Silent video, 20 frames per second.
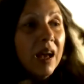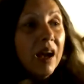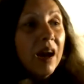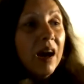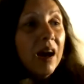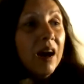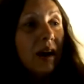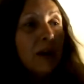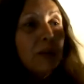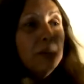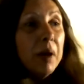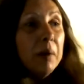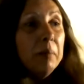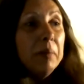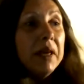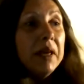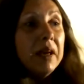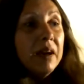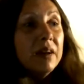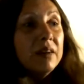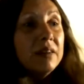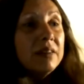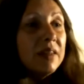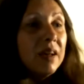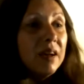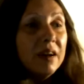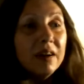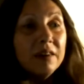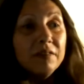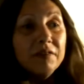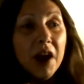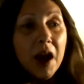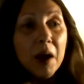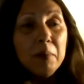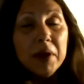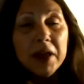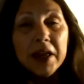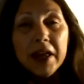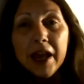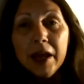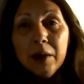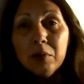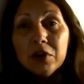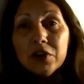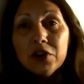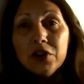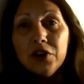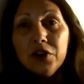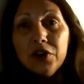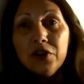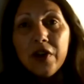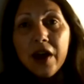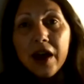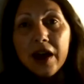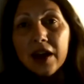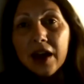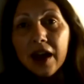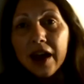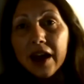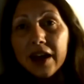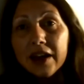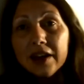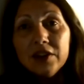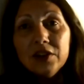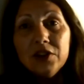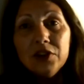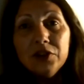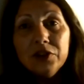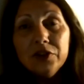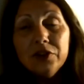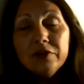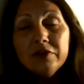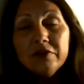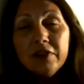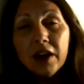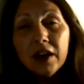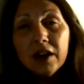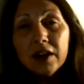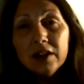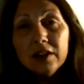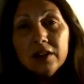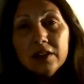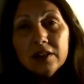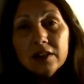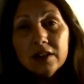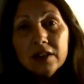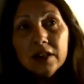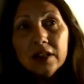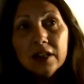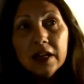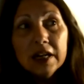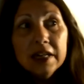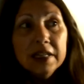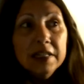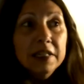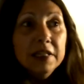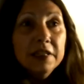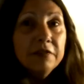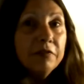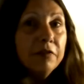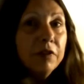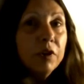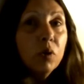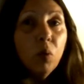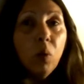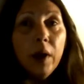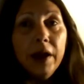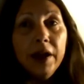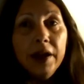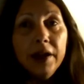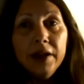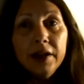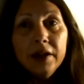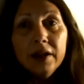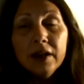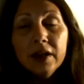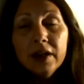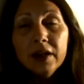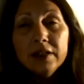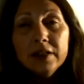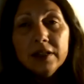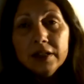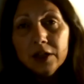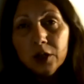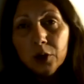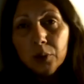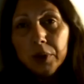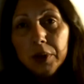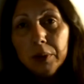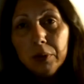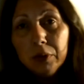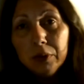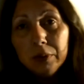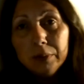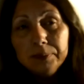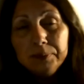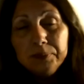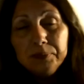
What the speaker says: but because of not being able to do that, I had to find a different way to help people.